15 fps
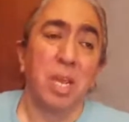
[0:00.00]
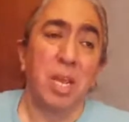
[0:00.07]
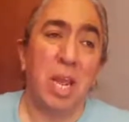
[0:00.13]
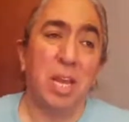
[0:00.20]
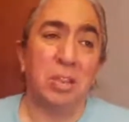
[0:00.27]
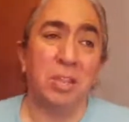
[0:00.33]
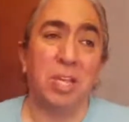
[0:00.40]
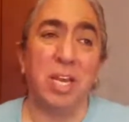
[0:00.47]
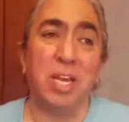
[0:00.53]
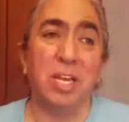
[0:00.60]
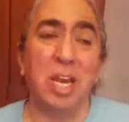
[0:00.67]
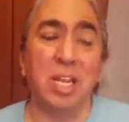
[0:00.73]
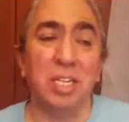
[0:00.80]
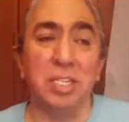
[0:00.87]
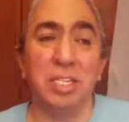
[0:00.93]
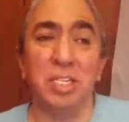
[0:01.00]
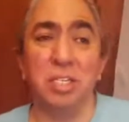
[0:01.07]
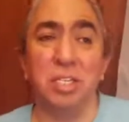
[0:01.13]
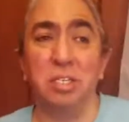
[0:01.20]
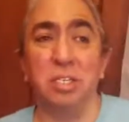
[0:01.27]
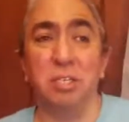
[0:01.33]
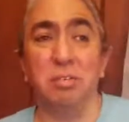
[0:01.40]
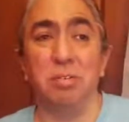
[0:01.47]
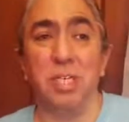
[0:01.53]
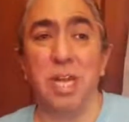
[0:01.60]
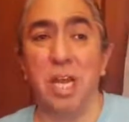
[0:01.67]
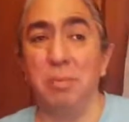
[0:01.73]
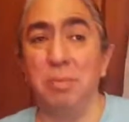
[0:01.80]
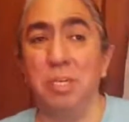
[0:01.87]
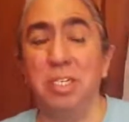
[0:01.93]
And then I listened to an
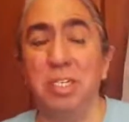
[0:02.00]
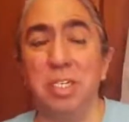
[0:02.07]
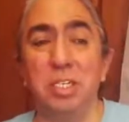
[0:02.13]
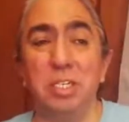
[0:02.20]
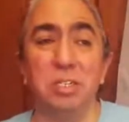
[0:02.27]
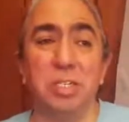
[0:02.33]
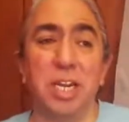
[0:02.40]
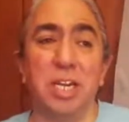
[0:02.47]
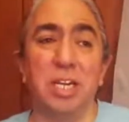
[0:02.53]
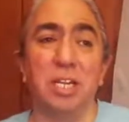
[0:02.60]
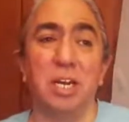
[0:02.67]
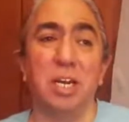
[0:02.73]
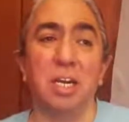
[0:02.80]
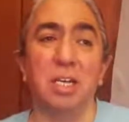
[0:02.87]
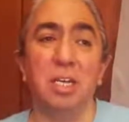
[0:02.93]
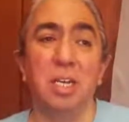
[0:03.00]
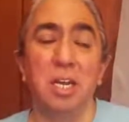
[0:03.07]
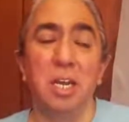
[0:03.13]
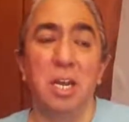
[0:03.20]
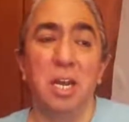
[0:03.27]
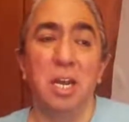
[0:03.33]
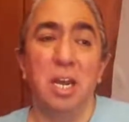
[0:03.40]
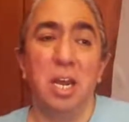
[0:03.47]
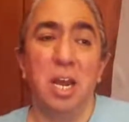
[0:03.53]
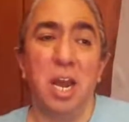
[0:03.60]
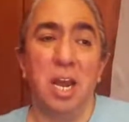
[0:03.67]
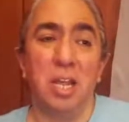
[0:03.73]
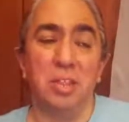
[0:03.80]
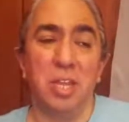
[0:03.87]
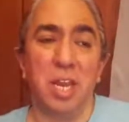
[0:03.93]
ABC News headline,
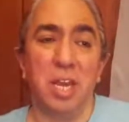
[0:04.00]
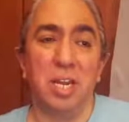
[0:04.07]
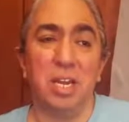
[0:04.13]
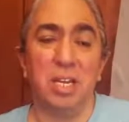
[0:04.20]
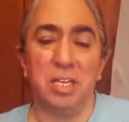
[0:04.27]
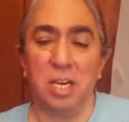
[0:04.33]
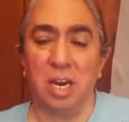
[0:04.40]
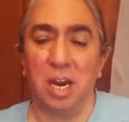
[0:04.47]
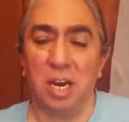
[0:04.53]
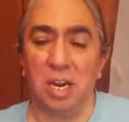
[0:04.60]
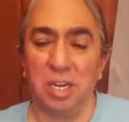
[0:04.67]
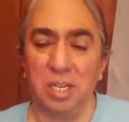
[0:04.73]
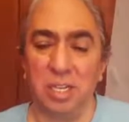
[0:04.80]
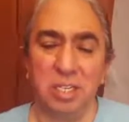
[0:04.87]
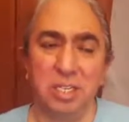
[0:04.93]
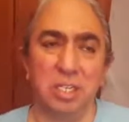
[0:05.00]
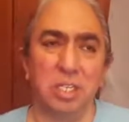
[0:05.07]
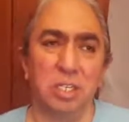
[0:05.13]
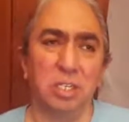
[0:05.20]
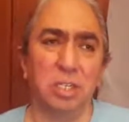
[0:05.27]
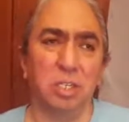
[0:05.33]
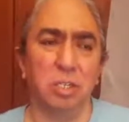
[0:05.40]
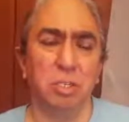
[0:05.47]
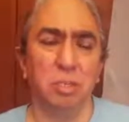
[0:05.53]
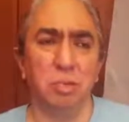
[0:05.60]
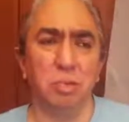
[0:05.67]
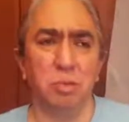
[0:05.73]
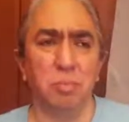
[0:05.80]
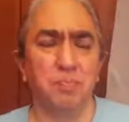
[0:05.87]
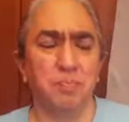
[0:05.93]
and then I listened
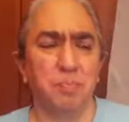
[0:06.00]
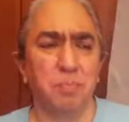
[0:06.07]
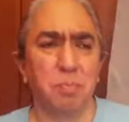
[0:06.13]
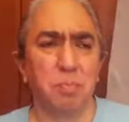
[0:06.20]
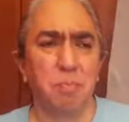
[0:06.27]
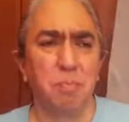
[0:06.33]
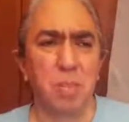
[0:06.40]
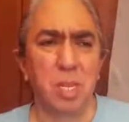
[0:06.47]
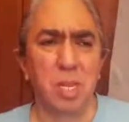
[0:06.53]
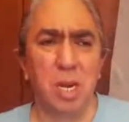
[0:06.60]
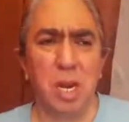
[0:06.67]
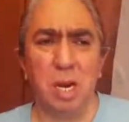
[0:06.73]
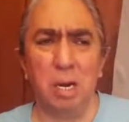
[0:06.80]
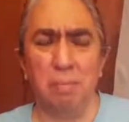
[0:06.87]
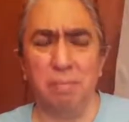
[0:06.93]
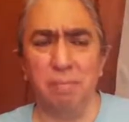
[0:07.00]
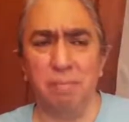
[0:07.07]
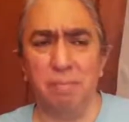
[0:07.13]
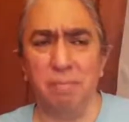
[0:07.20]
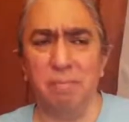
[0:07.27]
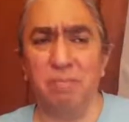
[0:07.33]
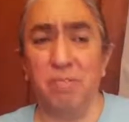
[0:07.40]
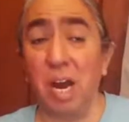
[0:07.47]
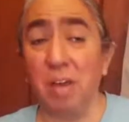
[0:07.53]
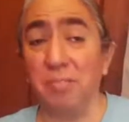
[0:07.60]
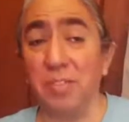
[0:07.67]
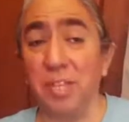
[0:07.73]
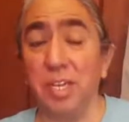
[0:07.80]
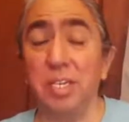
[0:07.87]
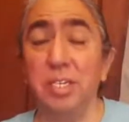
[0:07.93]
to Five
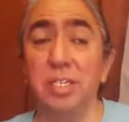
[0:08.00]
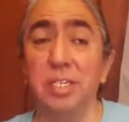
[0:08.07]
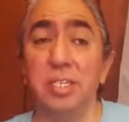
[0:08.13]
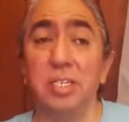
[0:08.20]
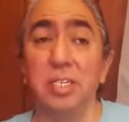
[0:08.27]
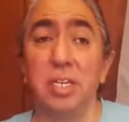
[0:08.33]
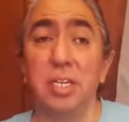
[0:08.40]
Things